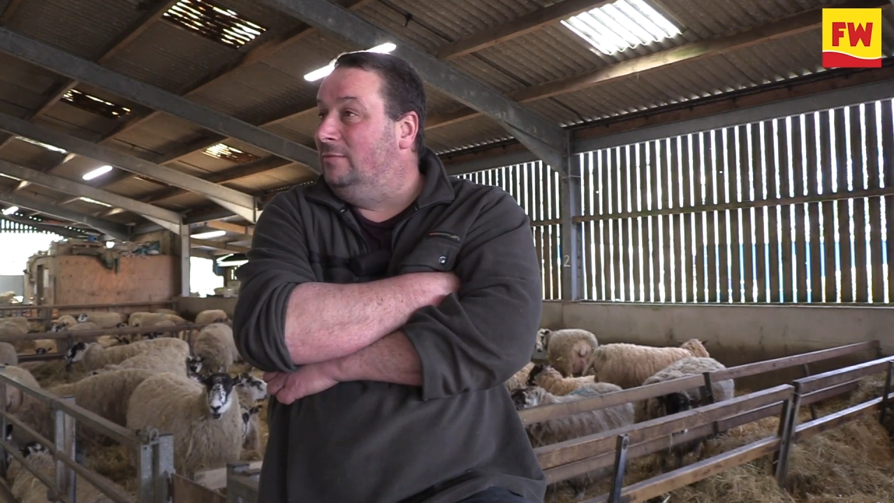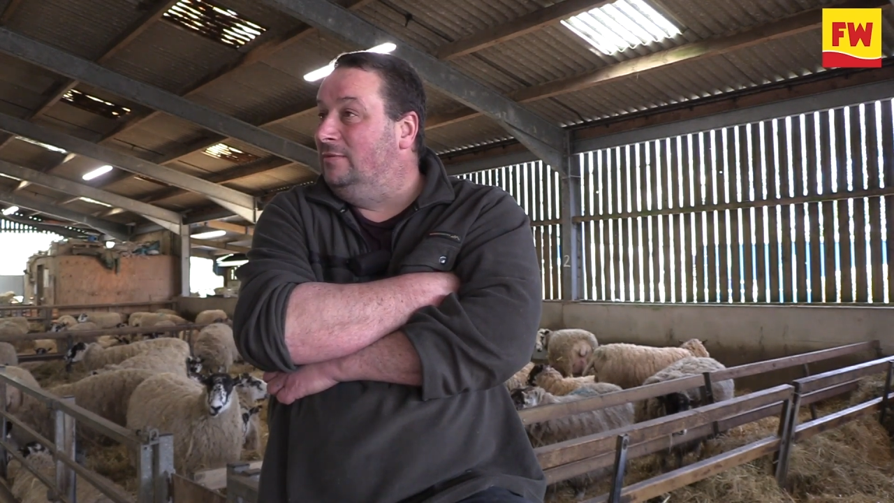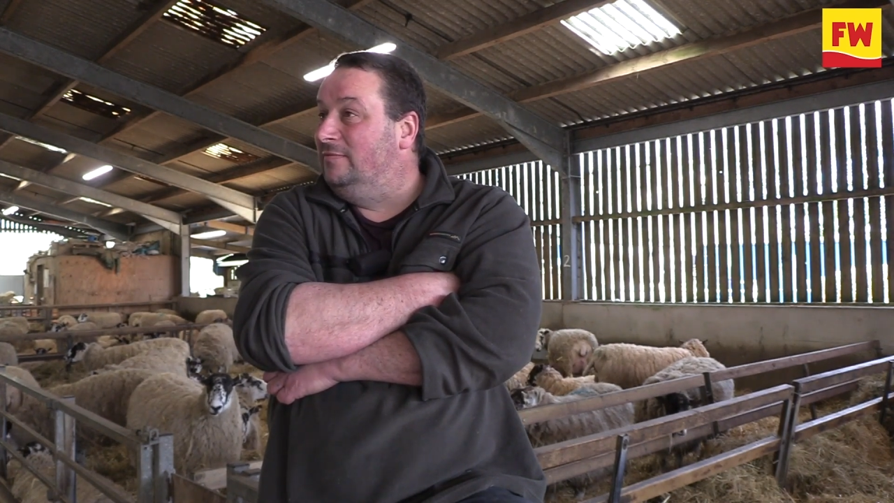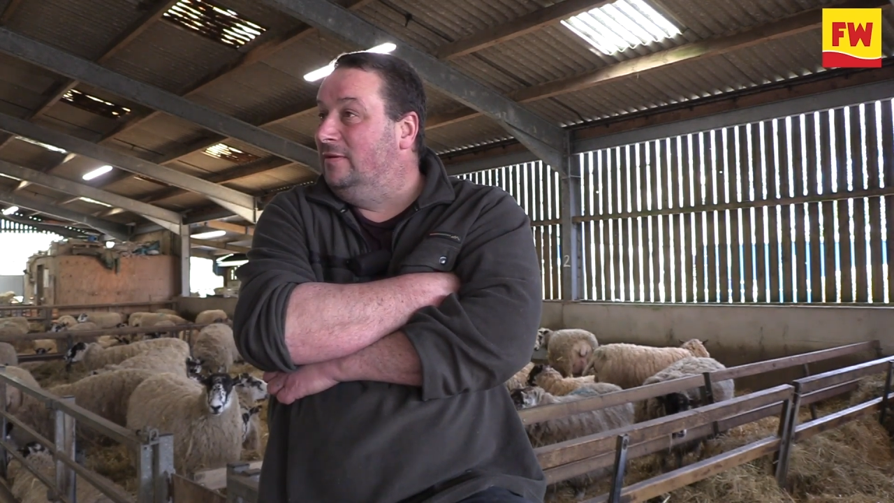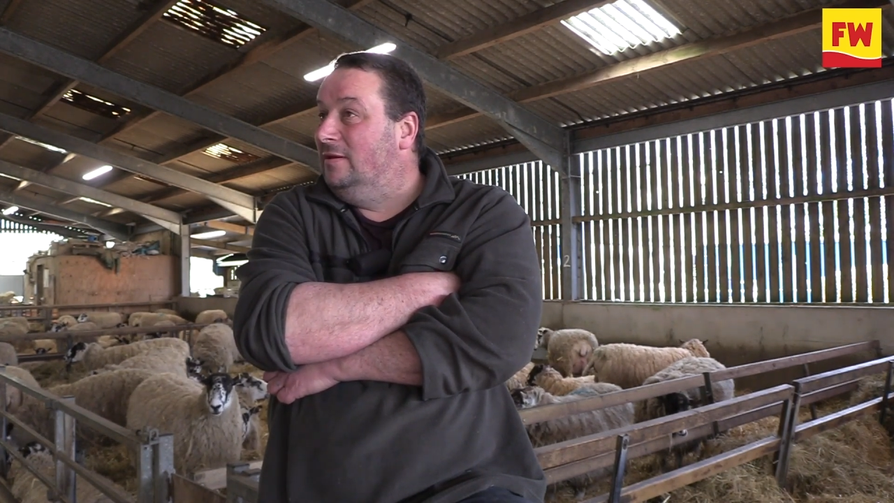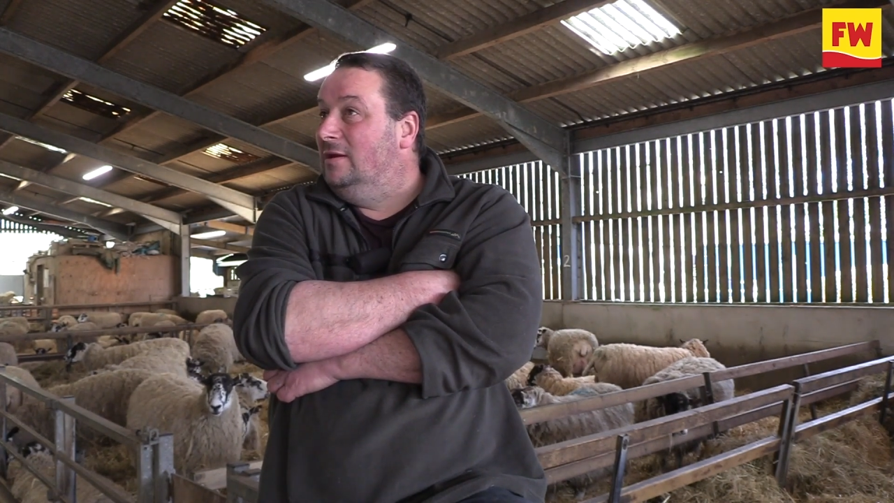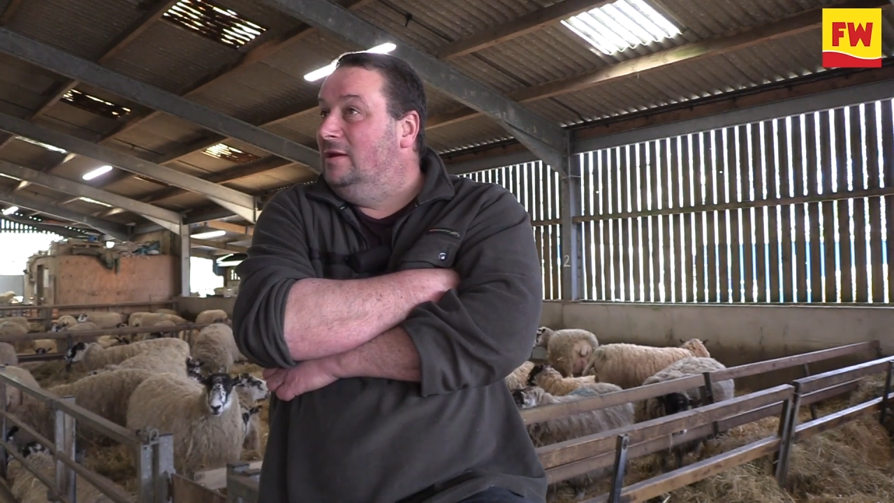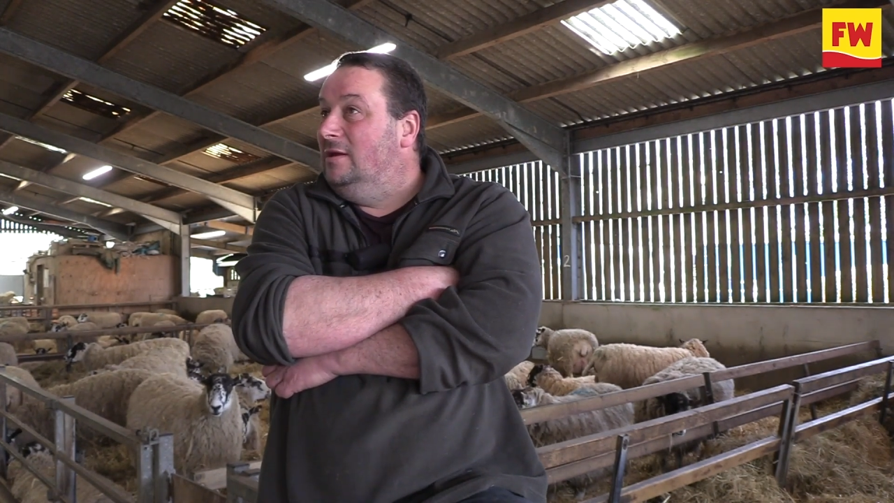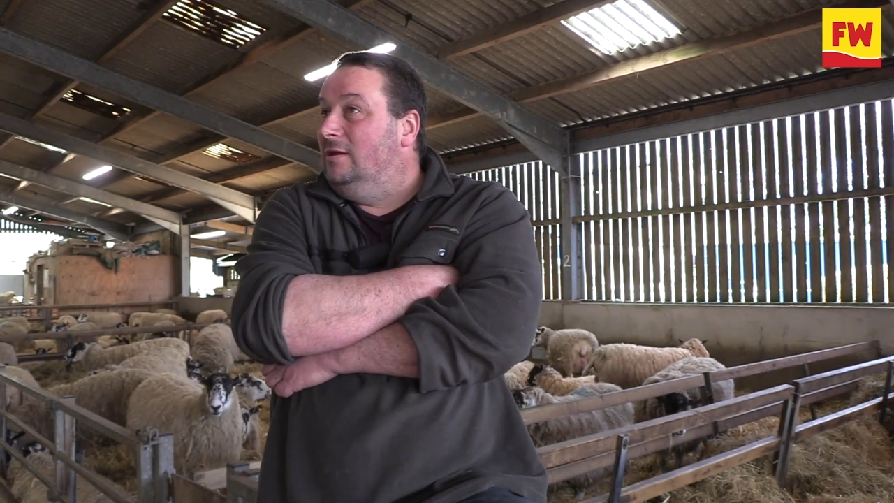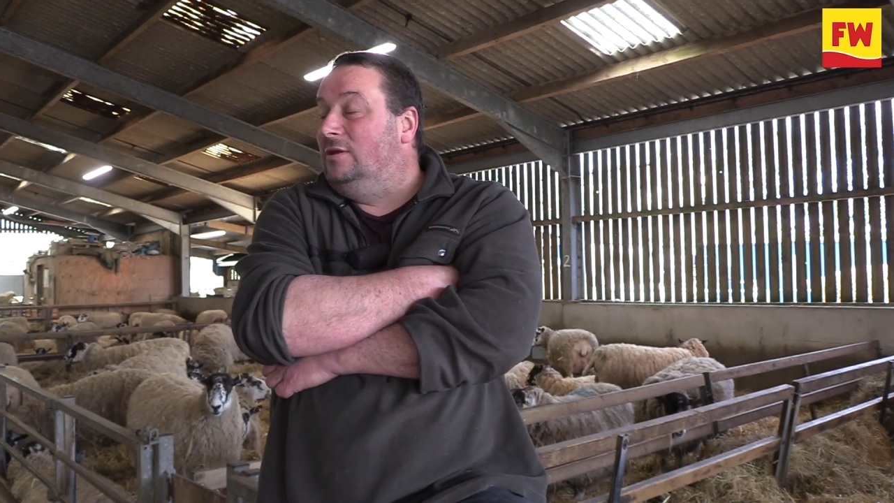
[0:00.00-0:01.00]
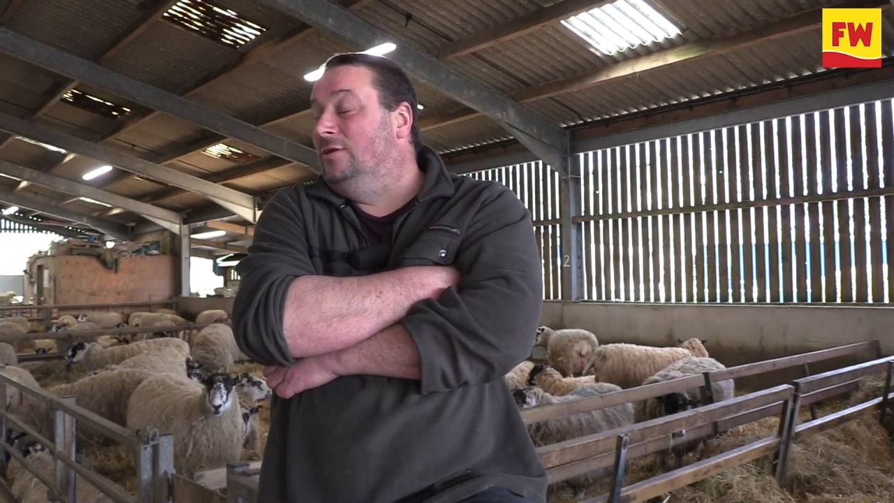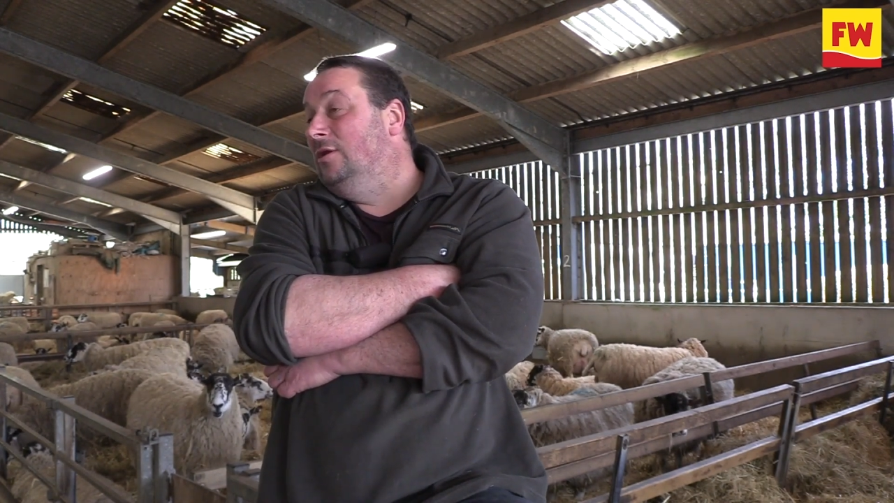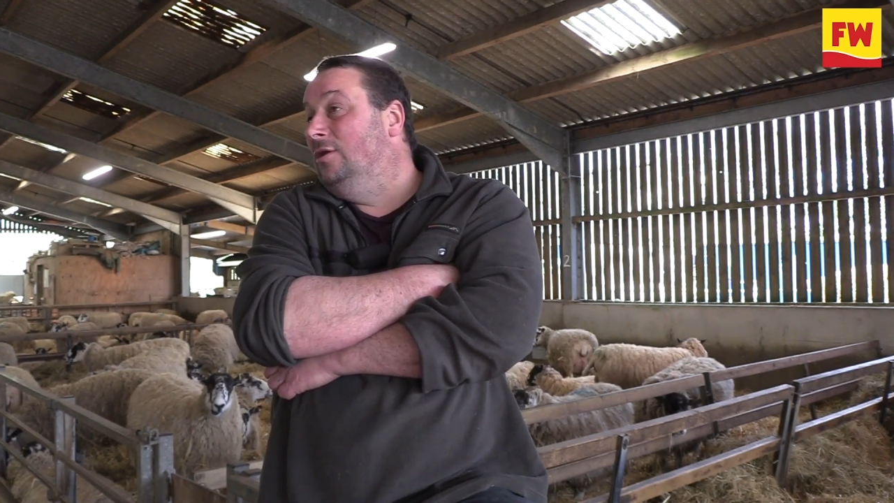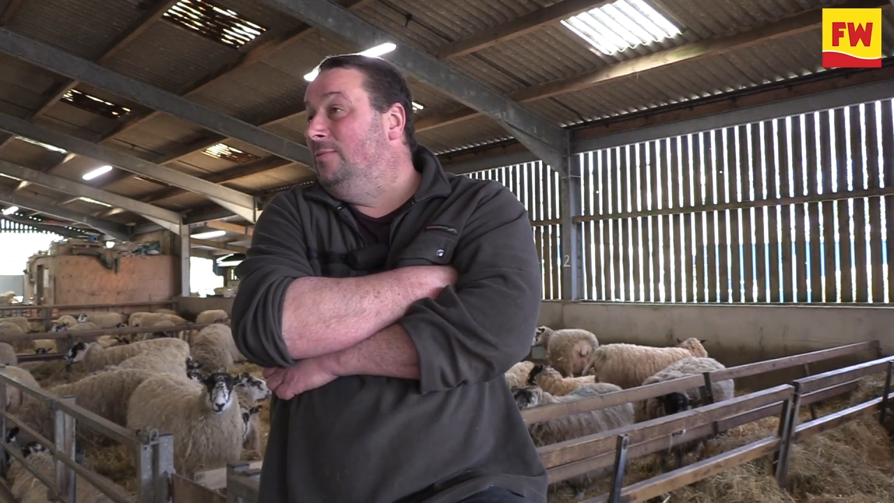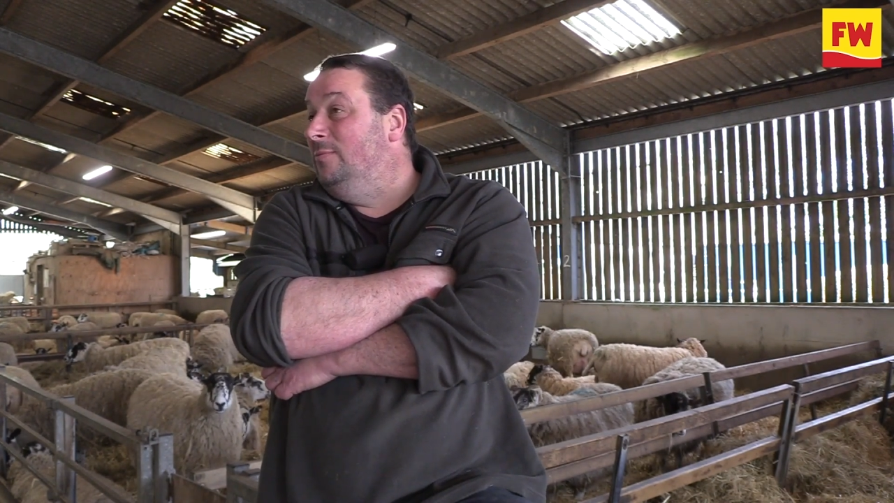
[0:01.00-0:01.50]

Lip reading: We've done the loop